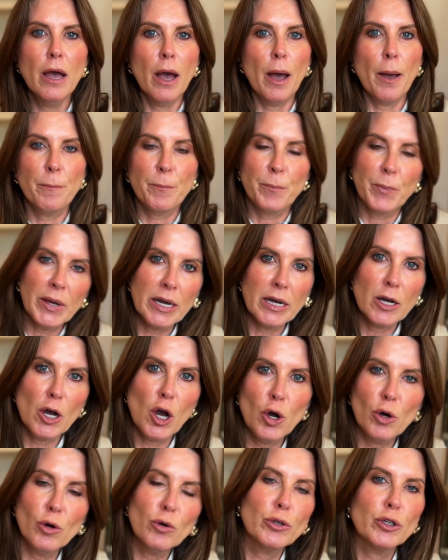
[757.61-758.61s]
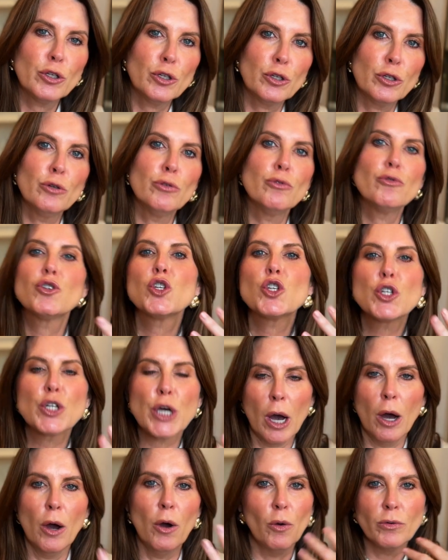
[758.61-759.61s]
a big old huge
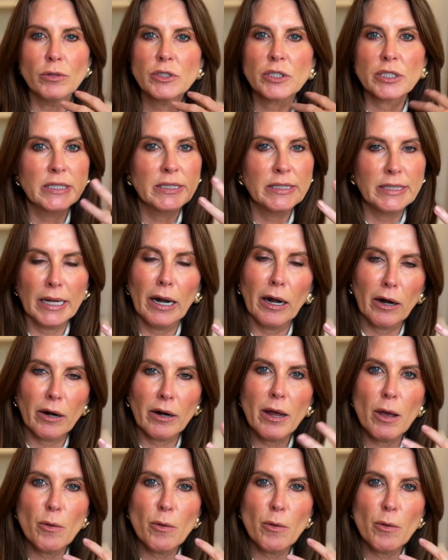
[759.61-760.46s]
tote to dinner.